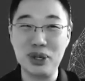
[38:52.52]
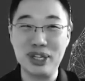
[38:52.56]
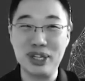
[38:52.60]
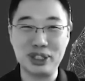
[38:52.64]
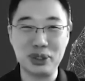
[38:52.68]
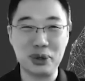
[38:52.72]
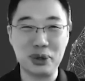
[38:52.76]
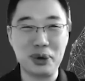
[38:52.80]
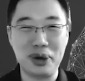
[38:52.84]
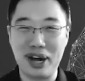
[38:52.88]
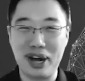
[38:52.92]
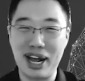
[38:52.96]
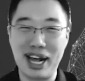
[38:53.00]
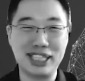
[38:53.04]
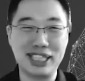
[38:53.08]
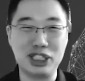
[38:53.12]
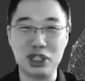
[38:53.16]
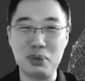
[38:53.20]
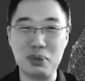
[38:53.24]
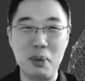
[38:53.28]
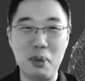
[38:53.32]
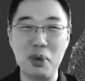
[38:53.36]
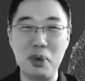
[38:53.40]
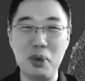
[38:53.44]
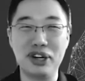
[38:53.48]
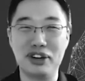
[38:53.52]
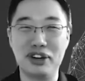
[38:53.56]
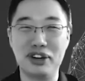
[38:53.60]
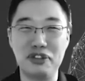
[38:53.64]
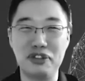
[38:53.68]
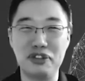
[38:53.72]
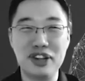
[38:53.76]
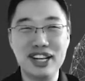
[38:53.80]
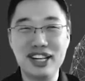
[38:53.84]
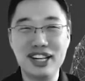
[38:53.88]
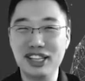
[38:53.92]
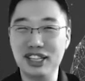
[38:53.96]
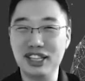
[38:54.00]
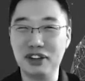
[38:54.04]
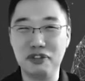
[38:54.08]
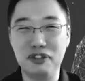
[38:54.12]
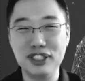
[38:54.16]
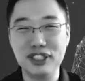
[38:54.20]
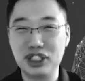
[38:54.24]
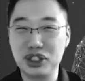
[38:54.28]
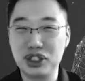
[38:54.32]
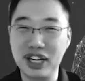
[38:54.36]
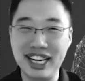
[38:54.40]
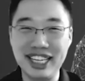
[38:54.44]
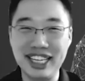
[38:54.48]
So I still remember the
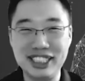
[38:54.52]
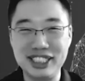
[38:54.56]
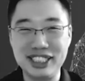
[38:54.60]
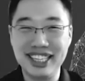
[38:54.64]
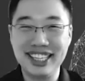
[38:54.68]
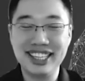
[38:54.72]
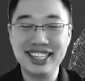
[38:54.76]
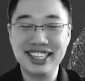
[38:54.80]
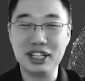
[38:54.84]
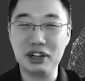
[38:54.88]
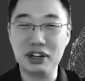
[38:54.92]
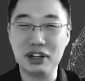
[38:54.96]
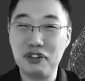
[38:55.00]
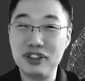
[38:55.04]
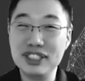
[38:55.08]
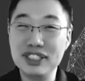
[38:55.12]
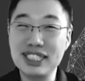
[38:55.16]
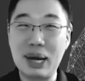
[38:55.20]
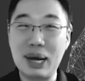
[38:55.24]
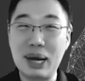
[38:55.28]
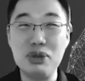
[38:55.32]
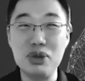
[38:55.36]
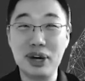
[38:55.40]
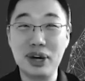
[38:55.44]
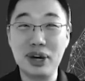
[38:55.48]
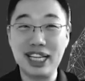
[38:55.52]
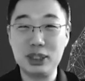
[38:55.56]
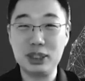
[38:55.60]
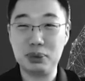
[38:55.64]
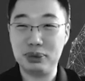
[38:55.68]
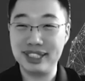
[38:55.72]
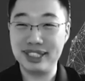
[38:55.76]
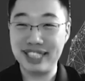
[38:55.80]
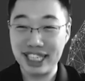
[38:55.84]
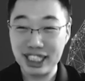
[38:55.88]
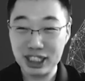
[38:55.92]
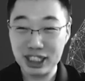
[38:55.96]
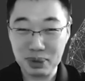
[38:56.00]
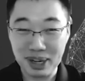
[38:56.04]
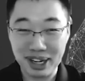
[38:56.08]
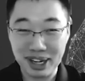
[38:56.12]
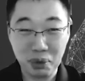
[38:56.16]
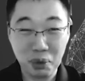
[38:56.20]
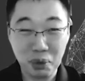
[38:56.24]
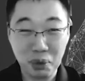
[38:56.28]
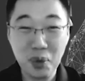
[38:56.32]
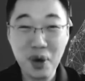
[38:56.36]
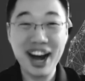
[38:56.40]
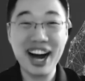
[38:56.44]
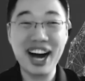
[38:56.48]
first time you guys presented, like,
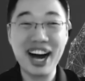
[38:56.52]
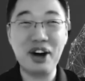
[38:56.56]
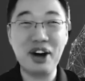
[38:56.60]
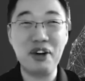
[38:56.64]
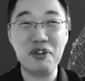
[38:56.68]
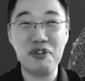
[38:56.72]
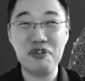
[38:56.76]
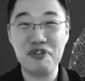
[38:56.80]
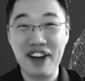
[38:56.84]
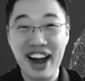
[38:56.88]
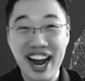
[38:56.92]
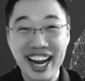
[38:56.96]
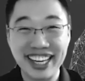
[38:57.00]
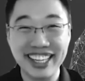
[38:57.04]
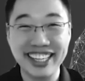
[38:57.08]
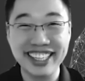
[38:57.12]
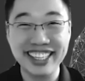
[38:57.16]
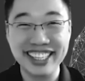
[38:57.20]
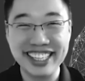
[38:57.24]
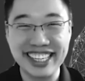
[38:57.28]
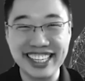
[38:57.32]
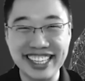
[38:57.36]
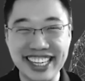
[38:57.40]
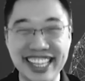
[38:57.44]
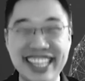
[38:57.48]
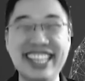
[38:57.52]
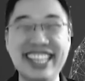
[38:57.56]
wow, finally.